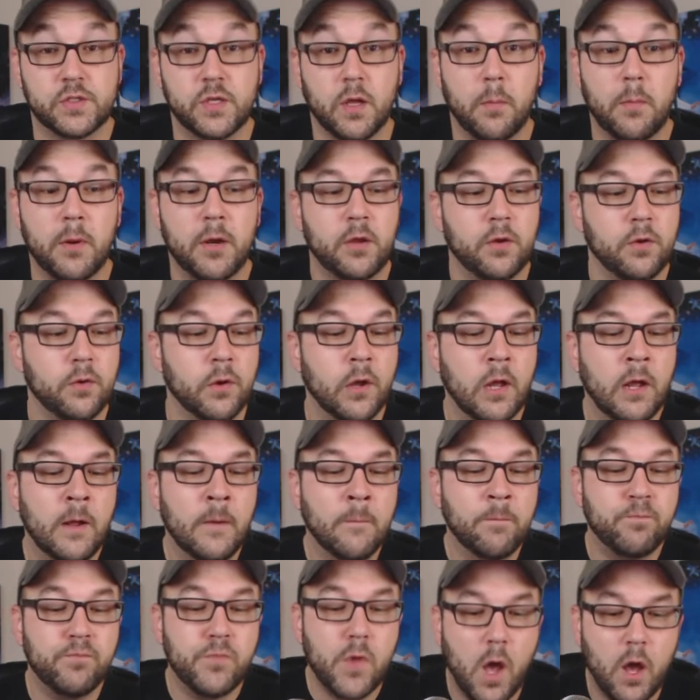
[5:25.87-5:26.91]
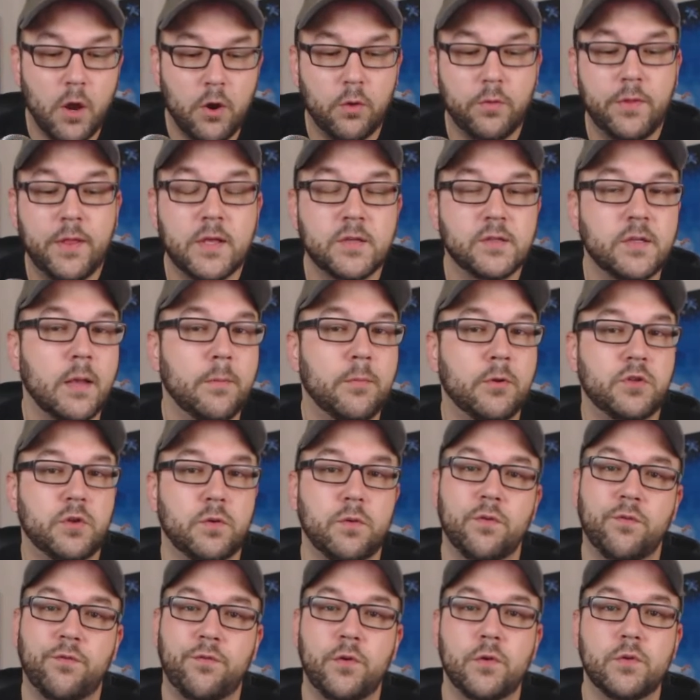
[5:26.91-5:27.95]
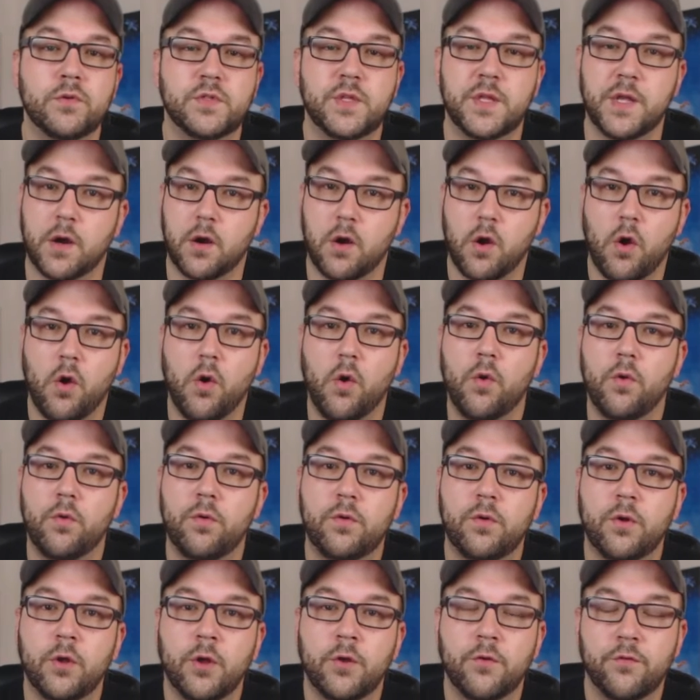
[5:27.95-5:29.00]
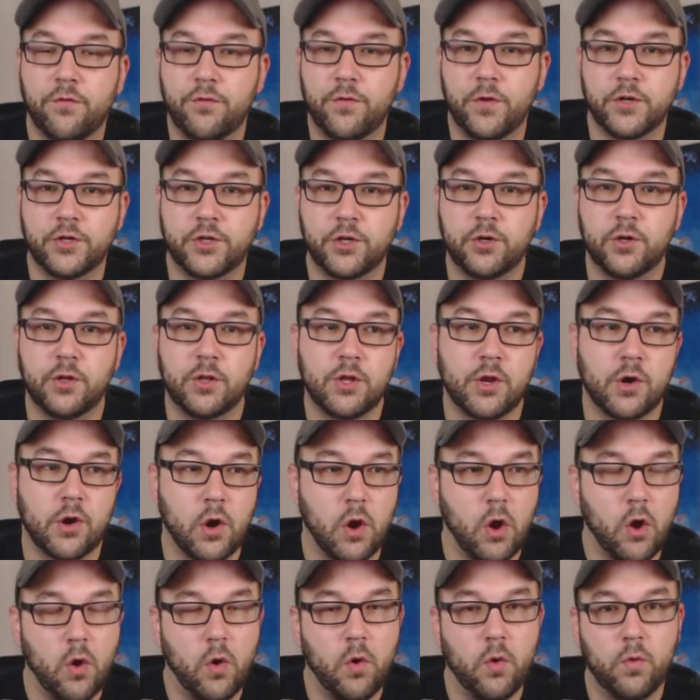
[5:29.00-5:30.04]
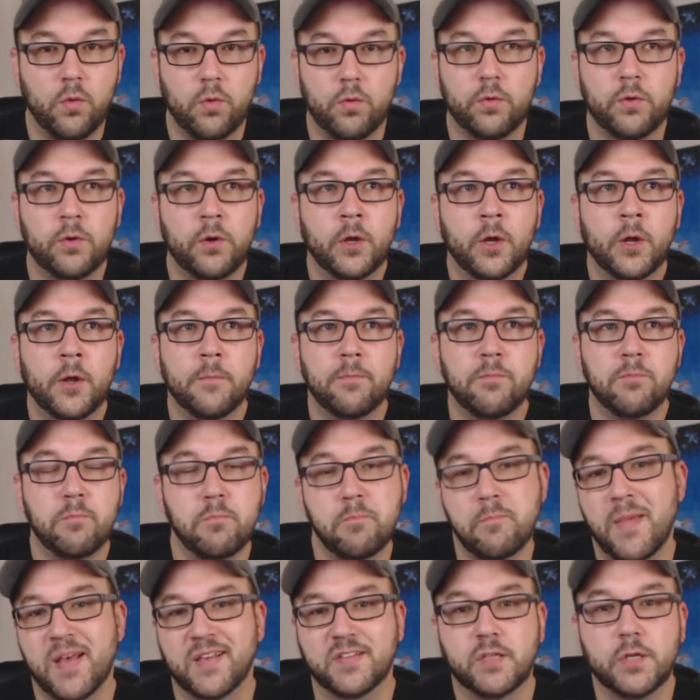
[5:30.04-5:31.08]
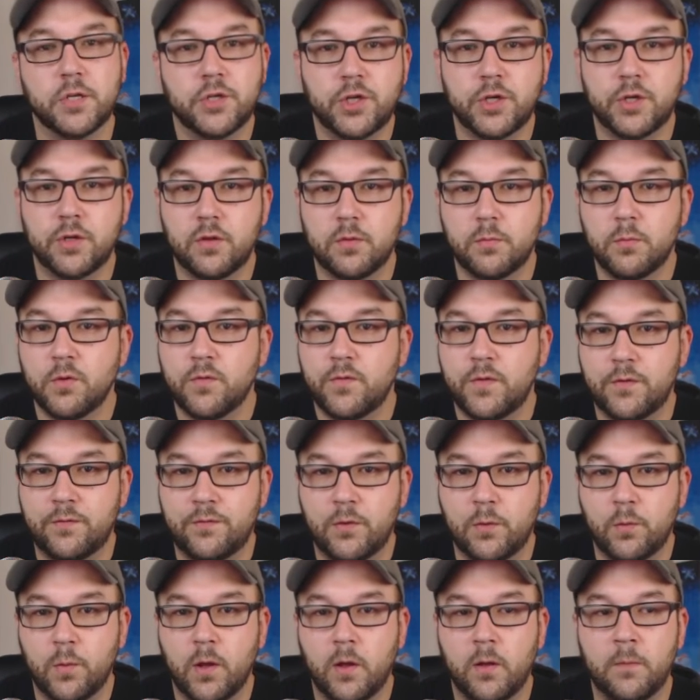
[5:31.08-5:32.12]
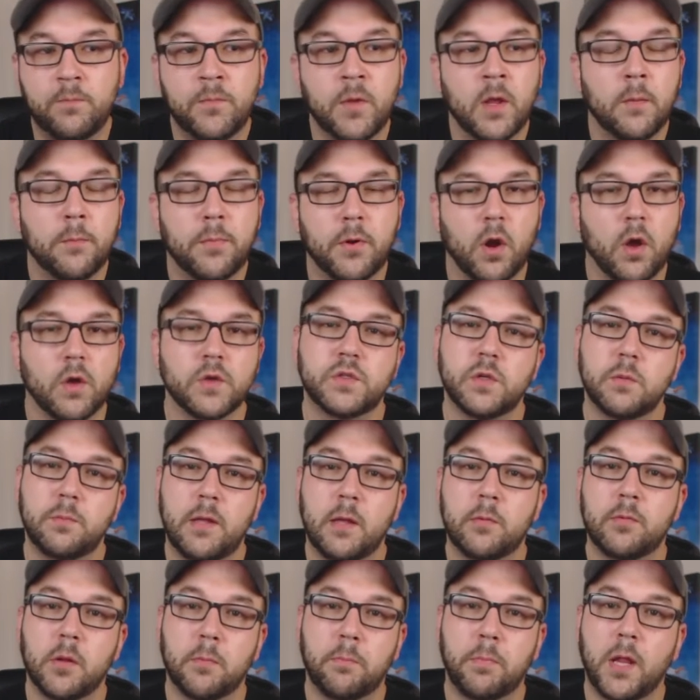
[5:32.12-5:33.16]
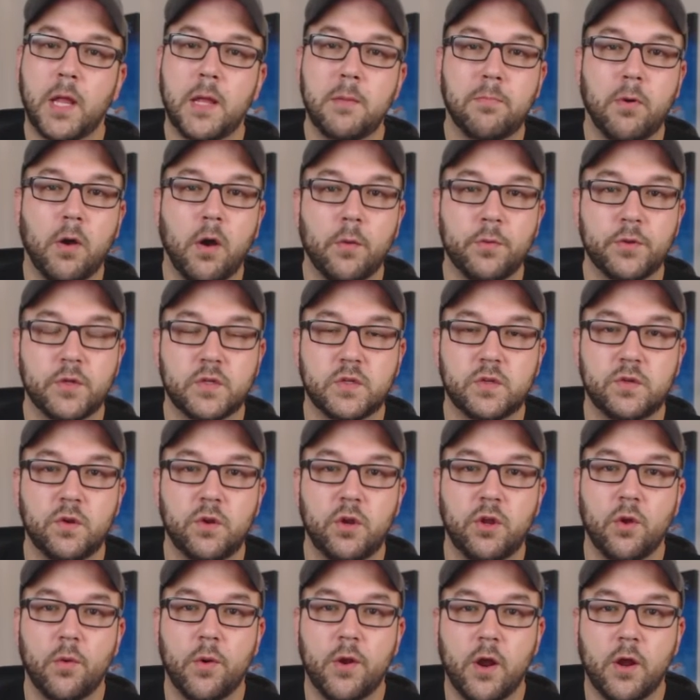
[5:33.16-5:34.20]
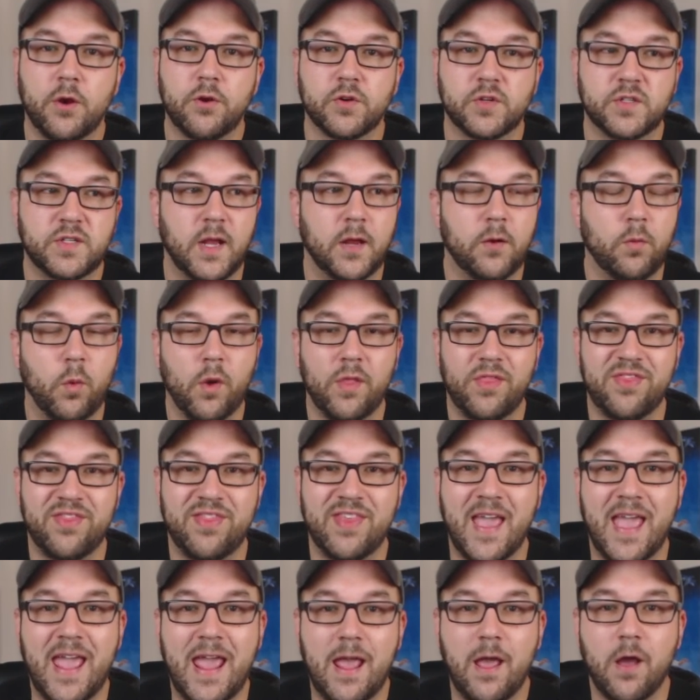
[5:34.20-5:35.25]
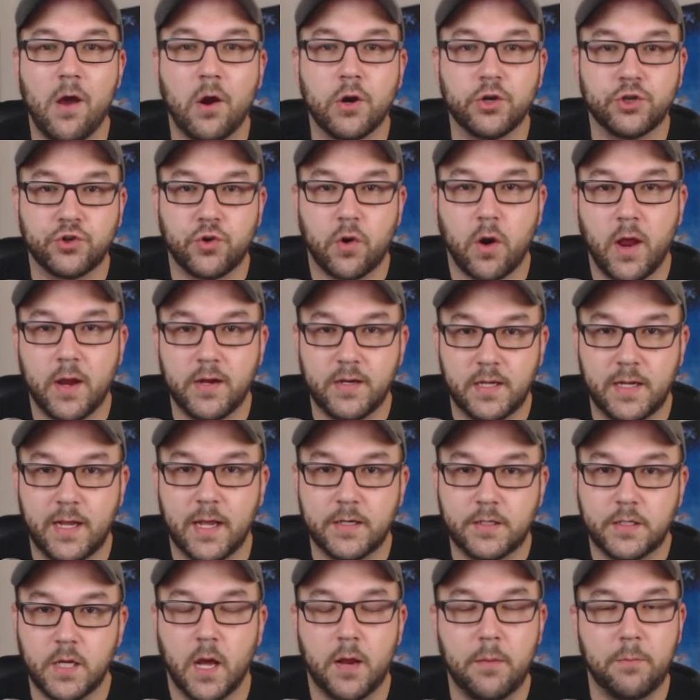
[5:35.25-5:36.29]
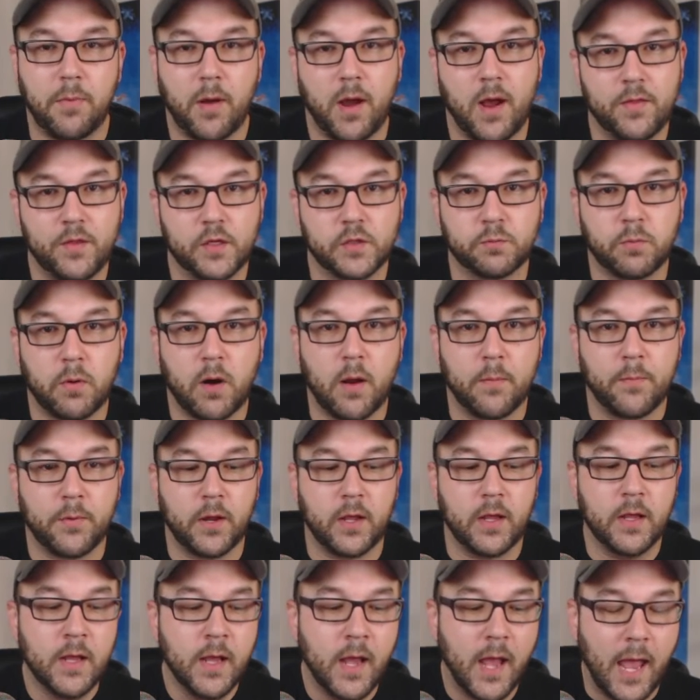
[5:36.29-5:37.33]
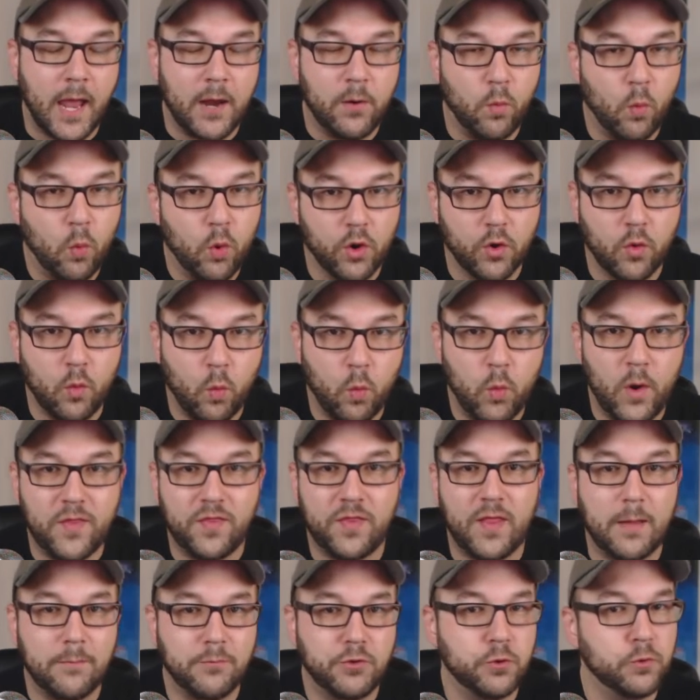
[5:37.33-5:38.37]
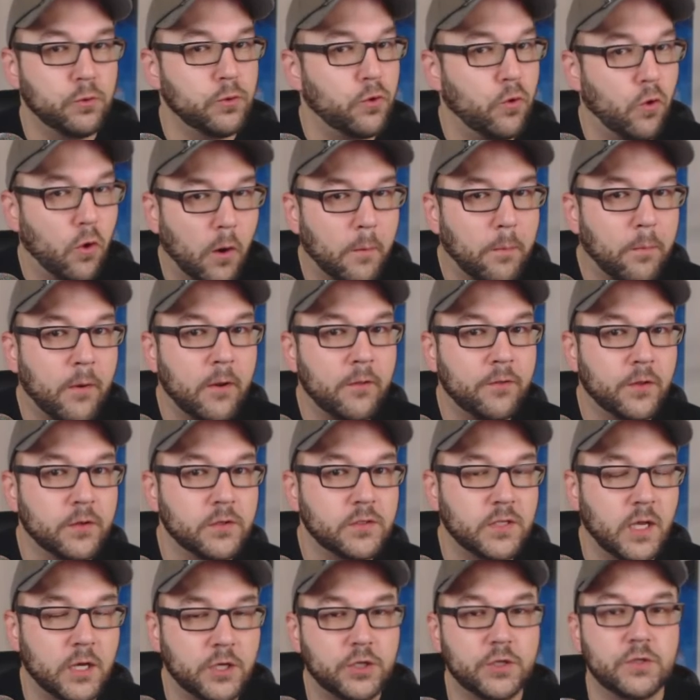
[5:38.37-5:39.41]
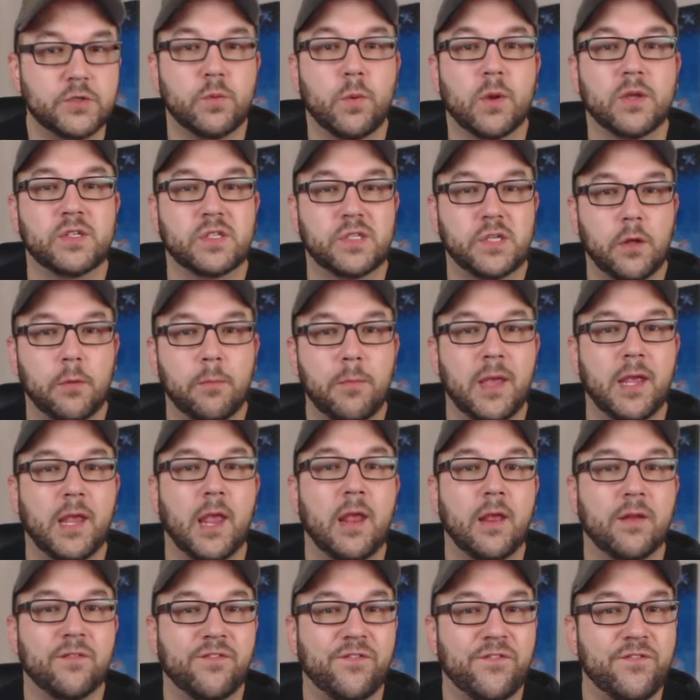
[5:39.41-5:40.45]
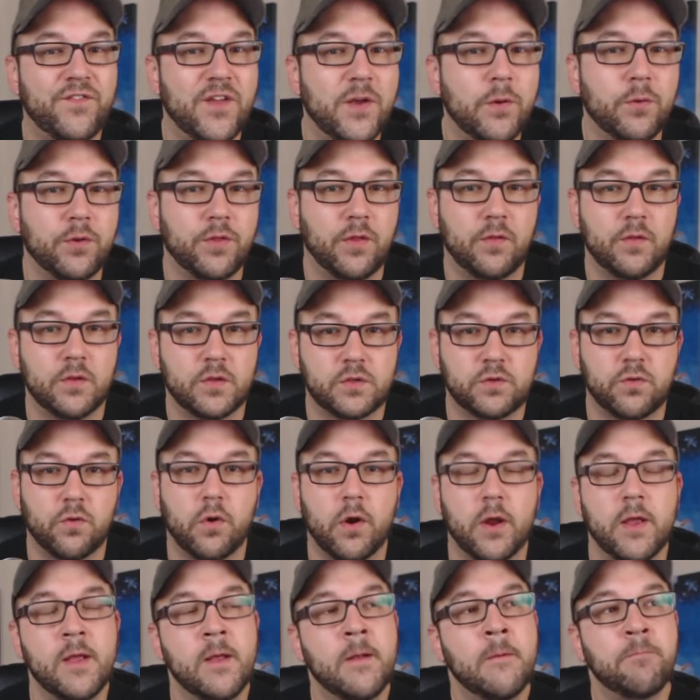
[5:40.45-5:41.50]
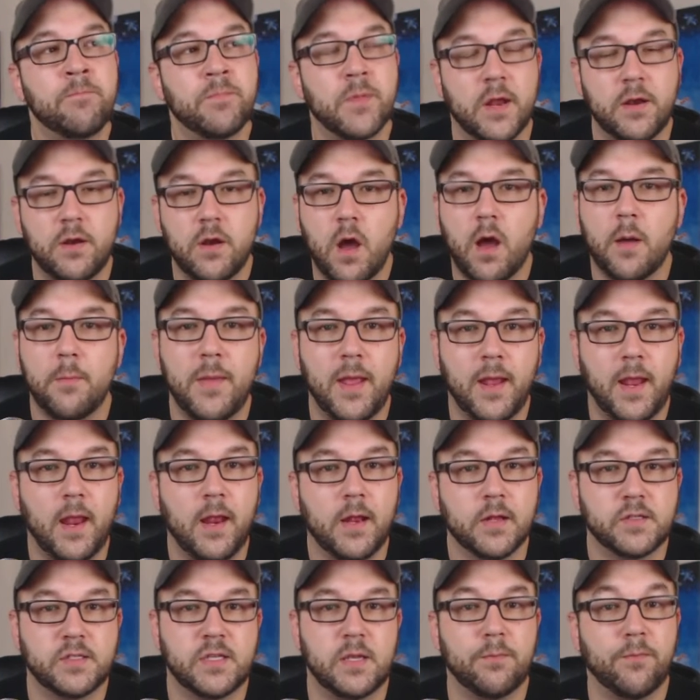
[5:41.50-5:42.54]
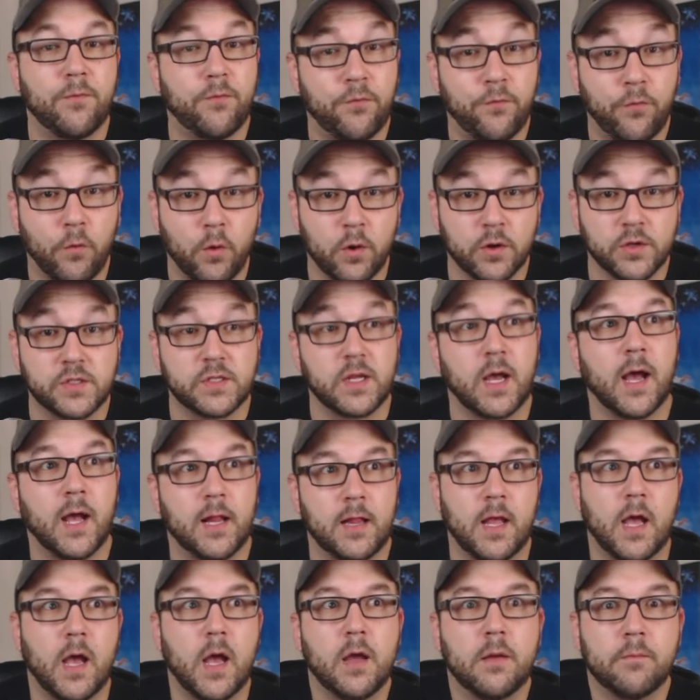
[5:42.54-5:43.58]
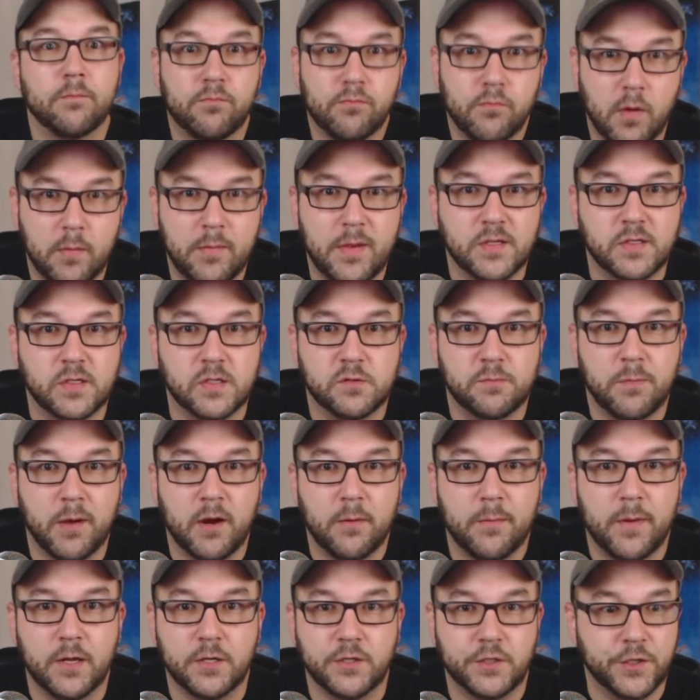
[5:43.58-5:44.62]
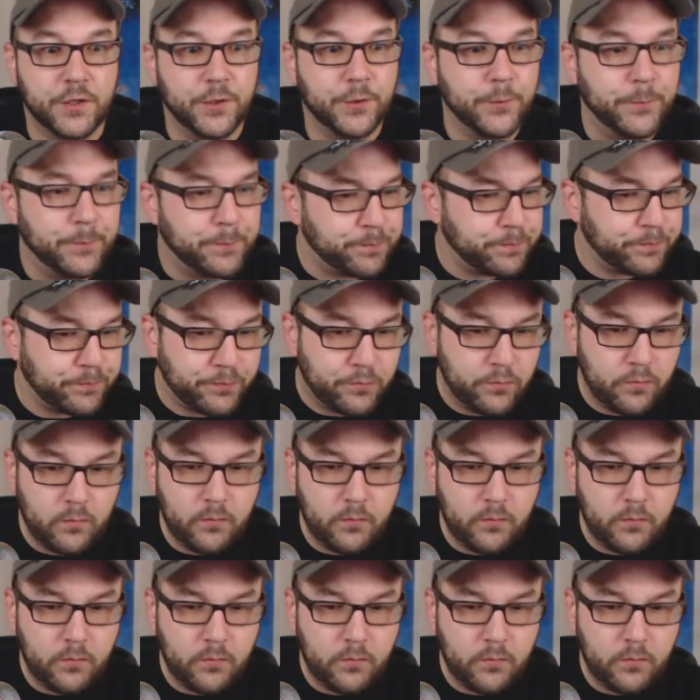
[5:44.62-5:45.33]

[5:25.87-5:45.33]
Somebody who not only is able to infuse their own vision and their own message into the movie, if you will, but also be able to play ball with the studio and understand what they are trying to get done by this property and work with them to incorporate those sections while still making it fit within the story and not making it seem forced, a la Amazing Spider-Man 2.